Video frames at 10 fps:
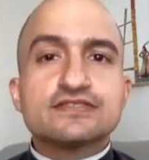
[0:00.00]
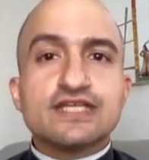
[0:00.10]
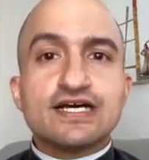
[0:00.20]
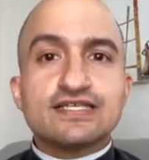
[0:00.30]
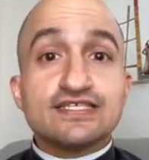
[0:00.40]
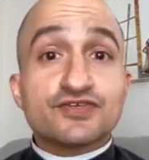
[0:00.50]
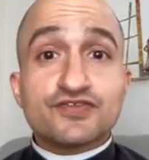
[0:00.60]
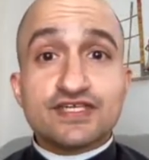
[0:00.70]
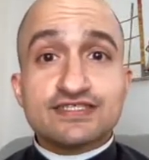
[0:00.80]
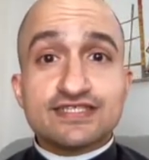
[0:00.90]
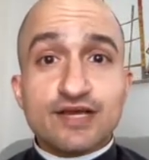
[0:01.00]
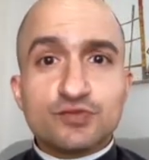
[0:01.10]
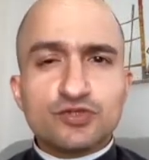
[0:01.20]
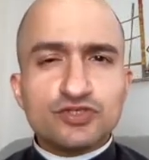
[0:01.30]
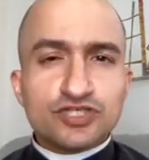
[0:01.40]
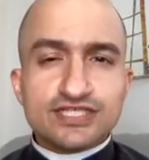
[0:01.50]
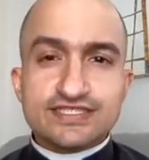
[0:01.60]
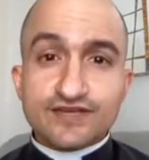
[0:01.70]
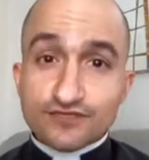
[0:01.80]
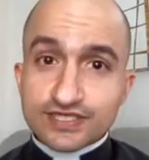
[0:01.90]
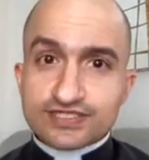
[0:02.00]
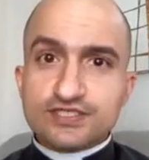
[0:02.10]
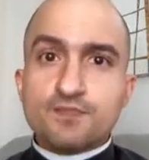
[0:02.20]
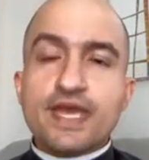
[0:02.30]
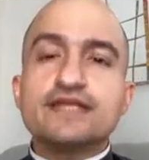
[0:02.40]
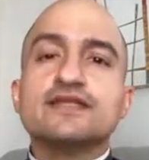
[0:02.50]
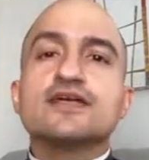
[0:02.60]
These are things that will look different depending